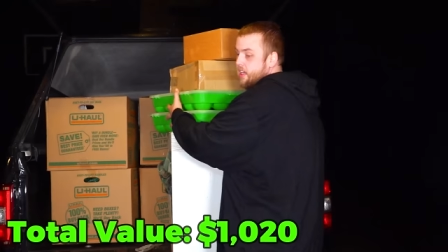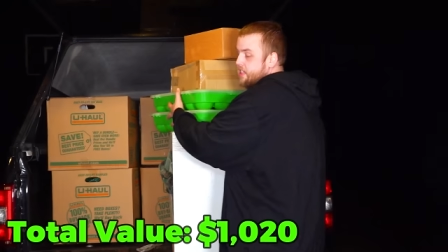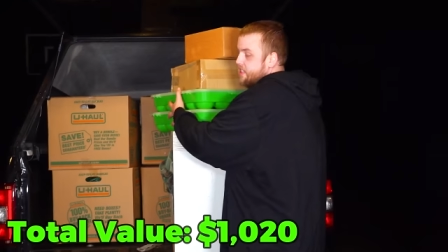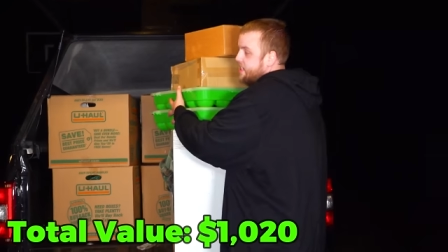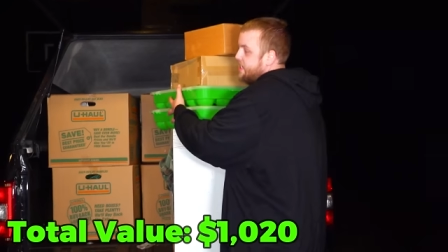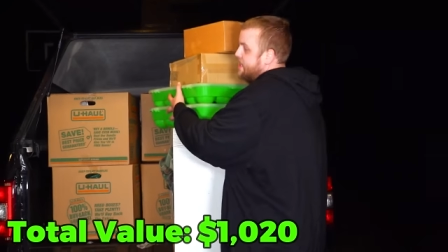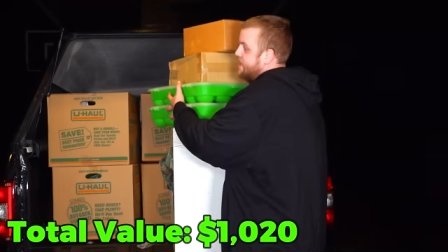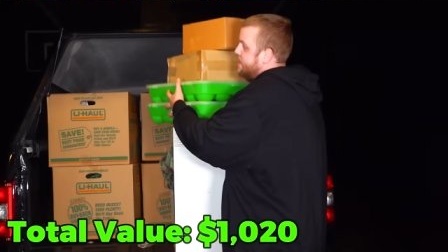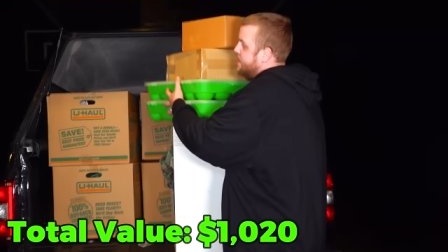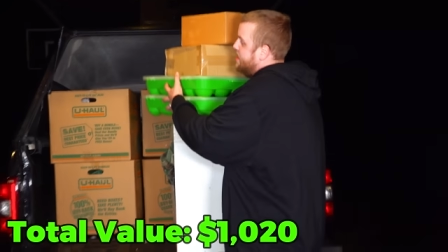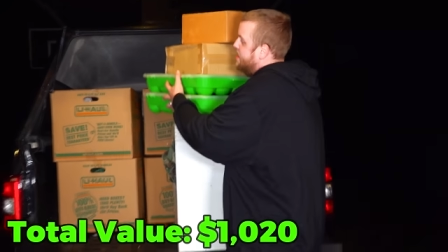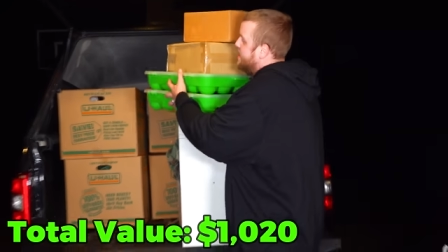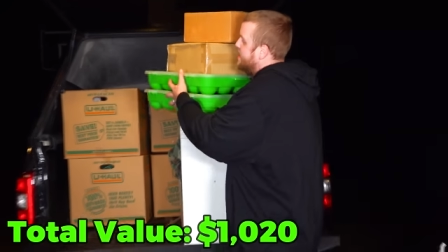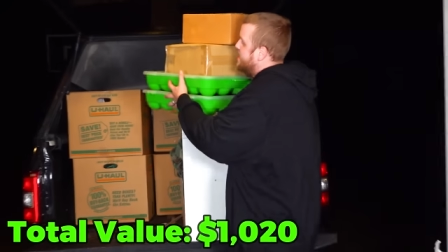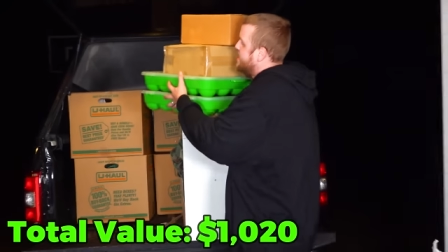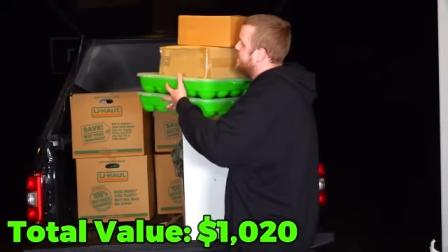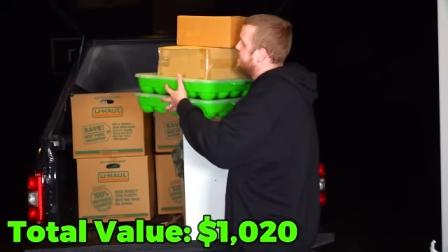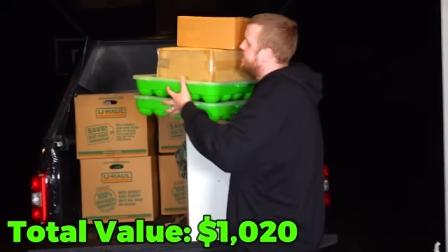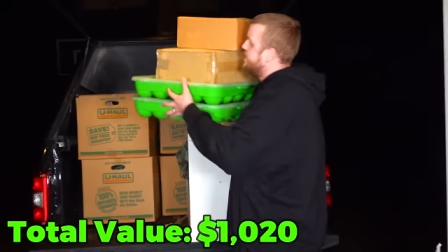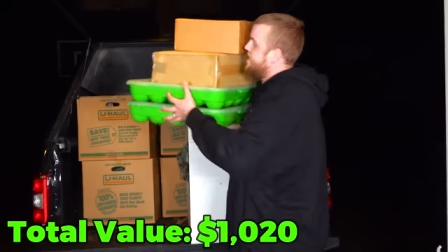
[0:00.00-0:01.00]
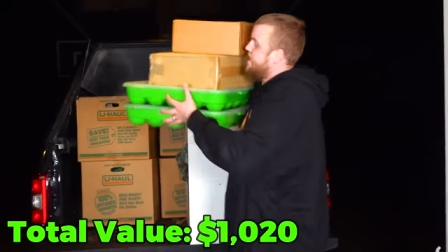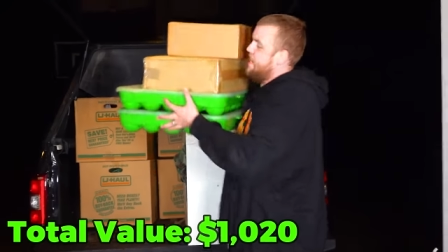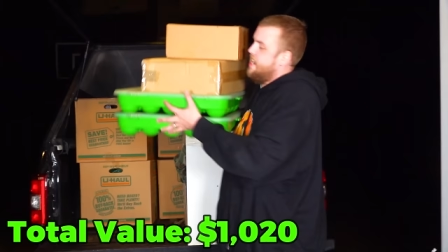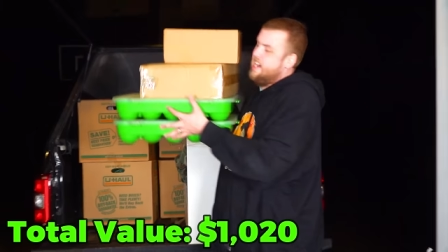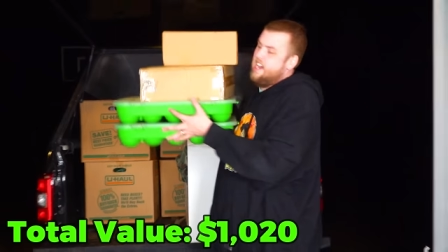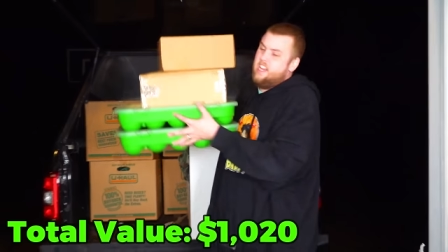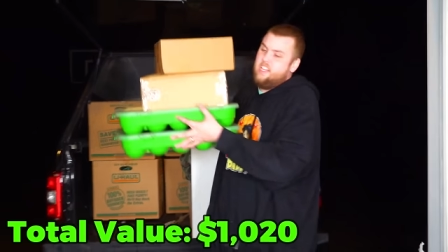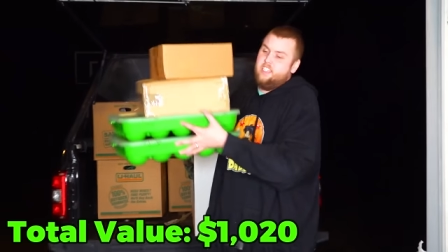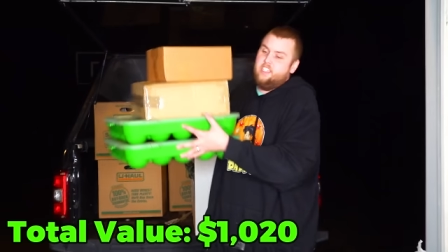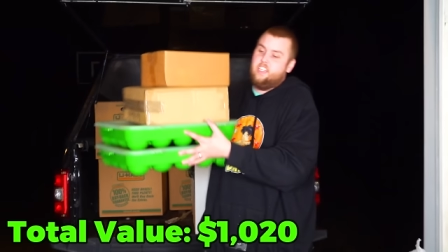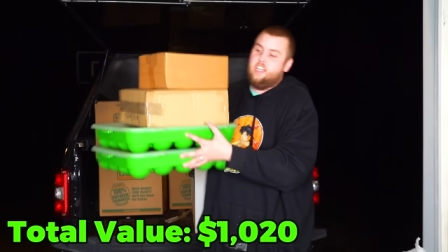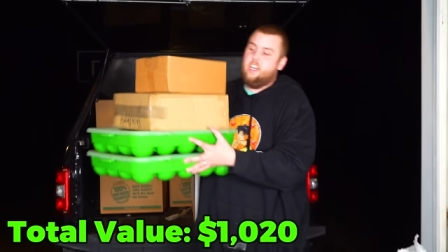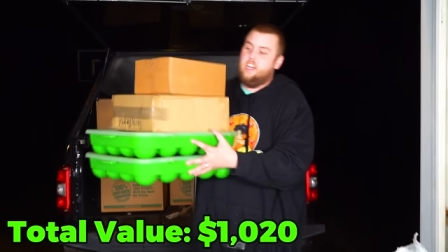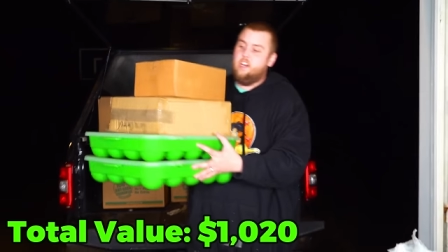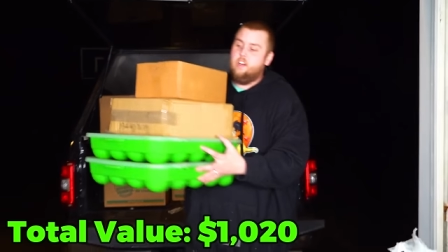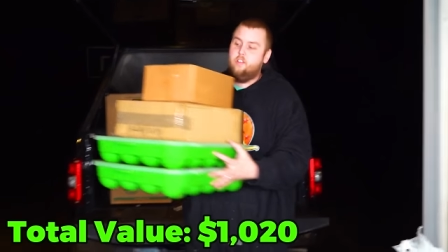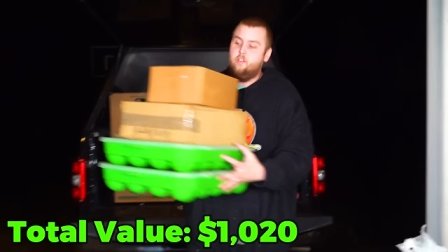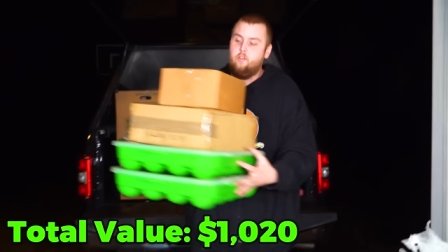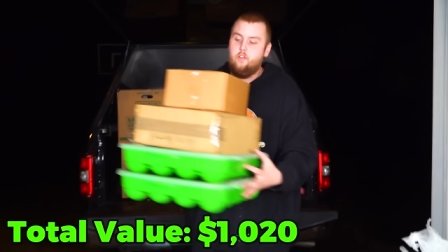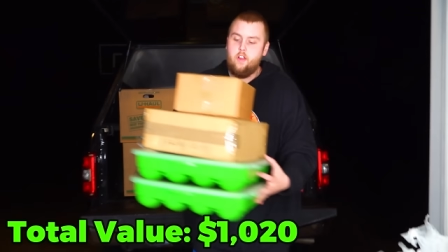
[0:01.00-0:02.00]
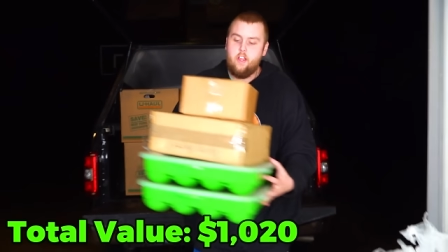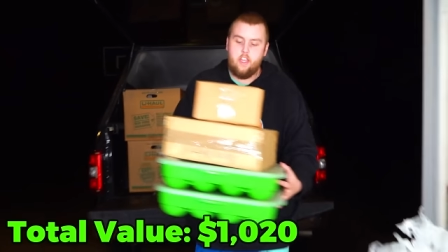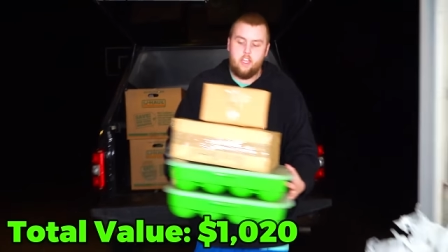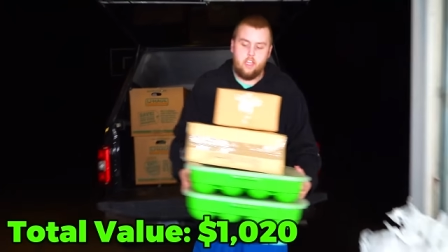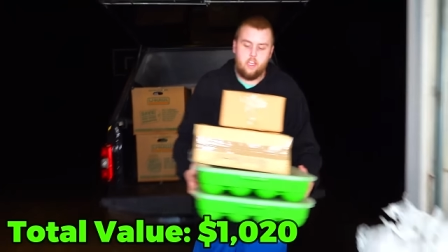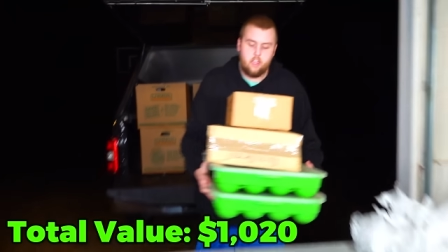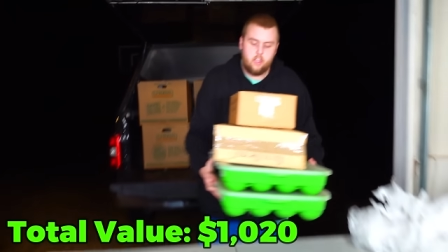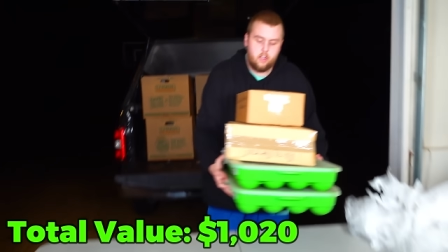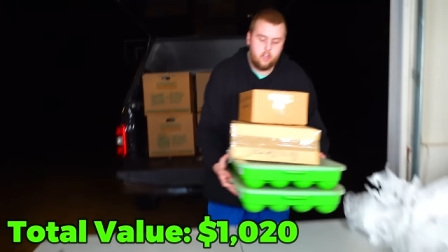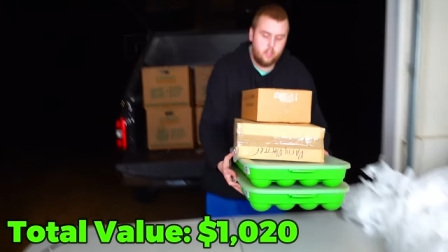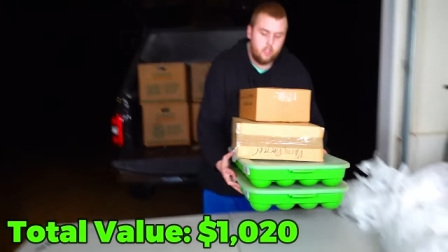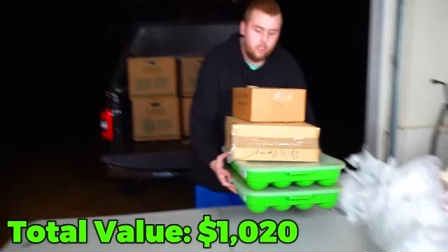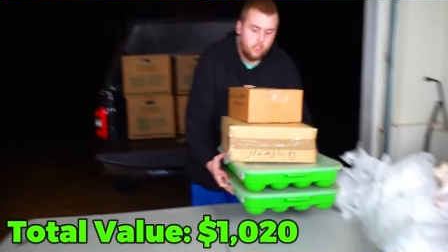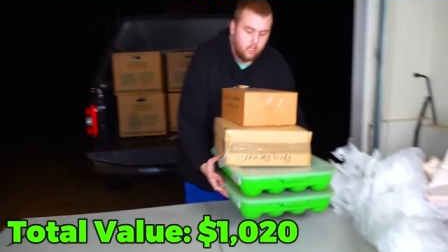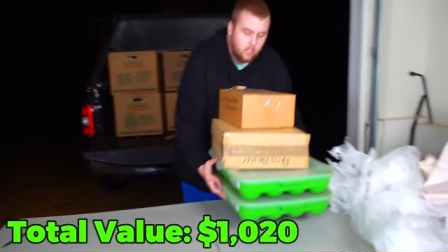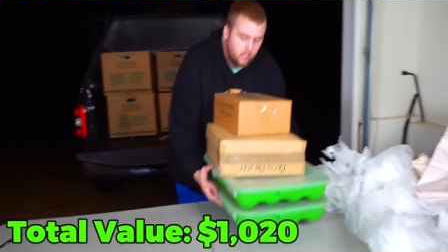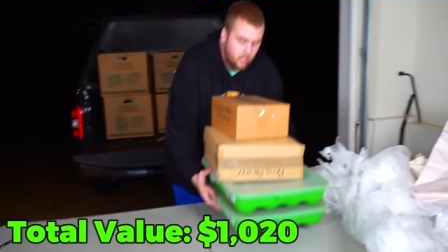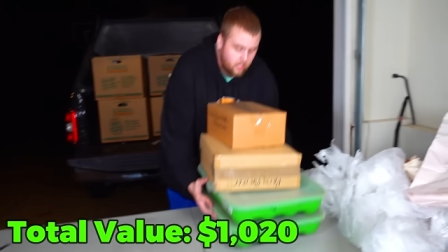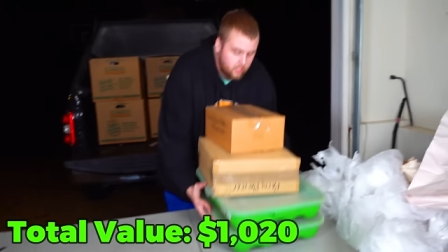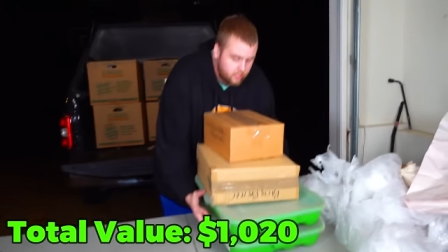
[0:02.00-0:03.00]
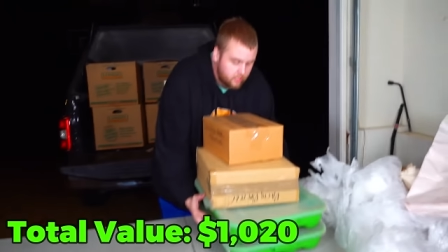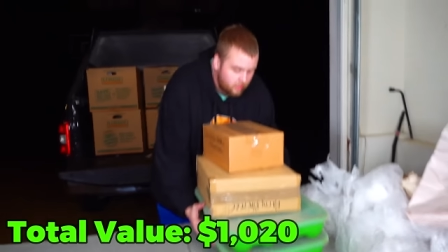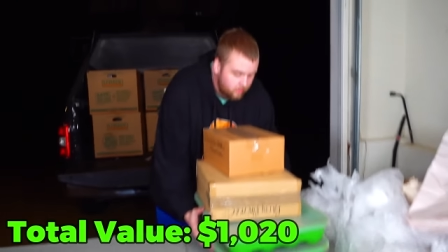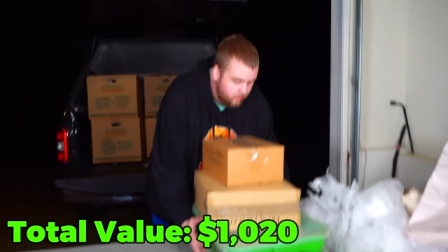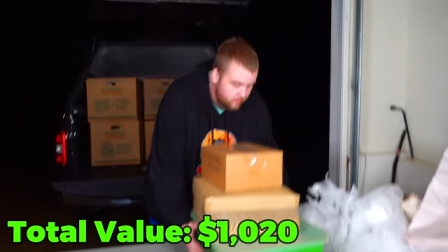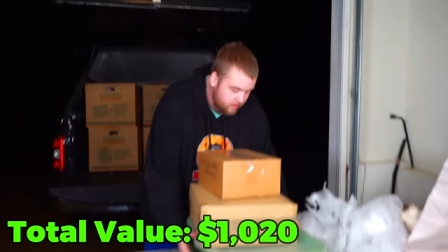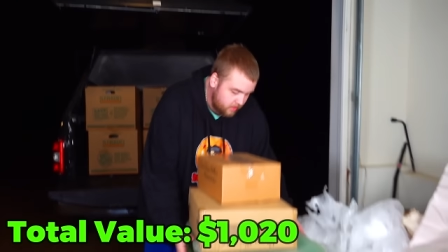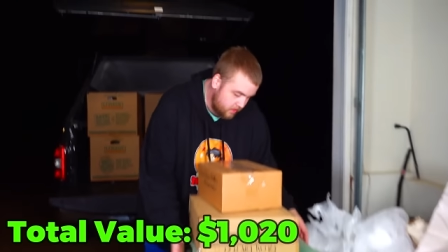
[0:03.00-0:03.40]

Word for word: Let's get these guys down right here and see what's